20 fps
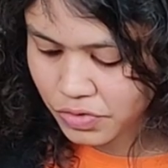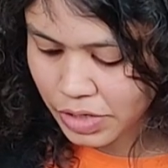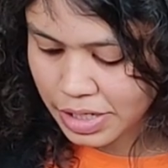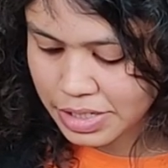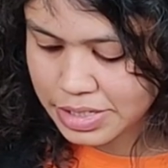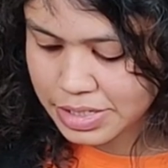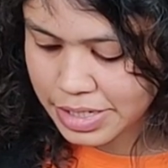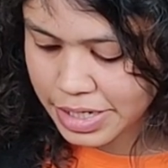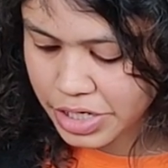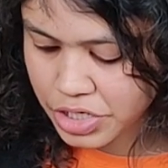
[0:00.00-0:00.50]

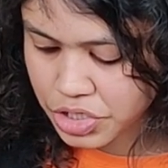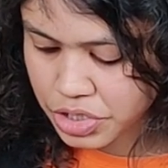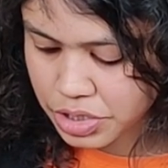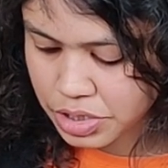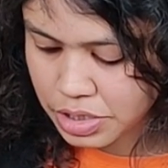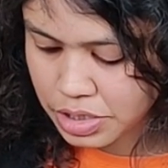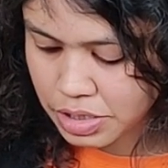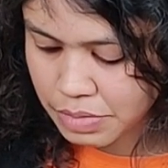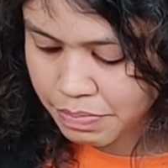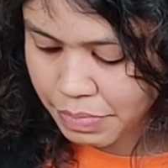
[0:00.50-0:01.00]

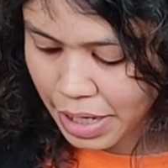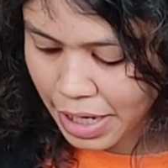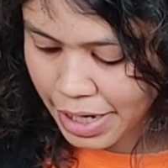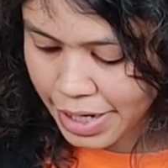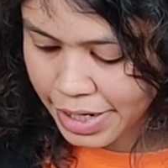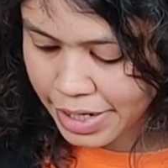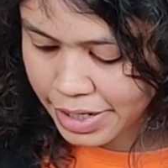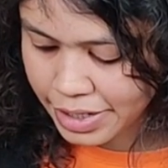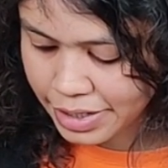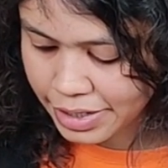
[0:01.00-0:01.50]
translation
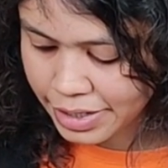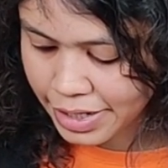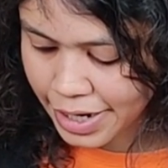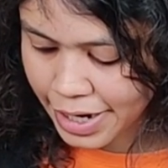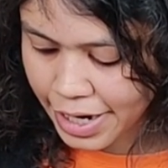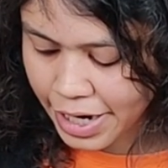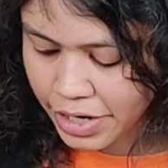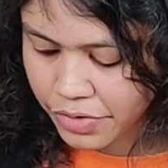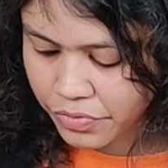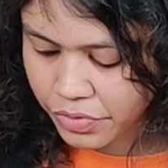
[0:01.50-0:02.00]
by
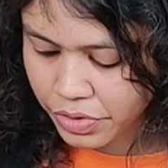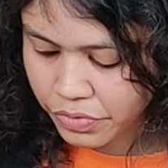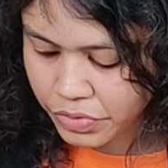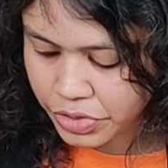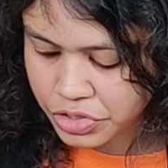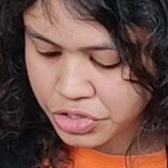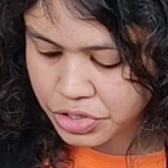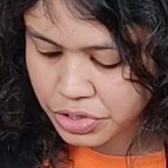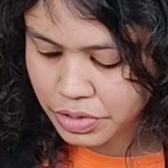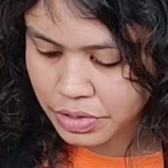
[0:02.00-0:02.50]
Claire
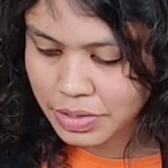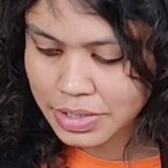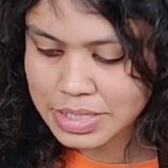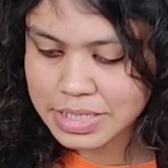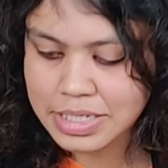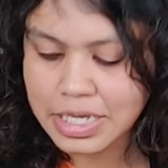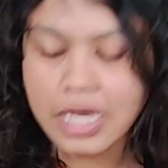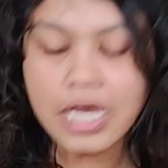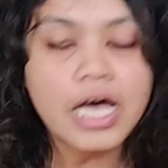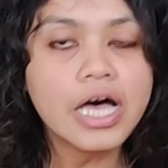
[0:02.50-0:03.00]

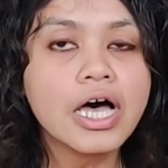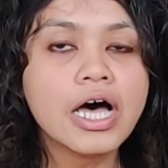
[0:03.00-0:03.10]
Richards,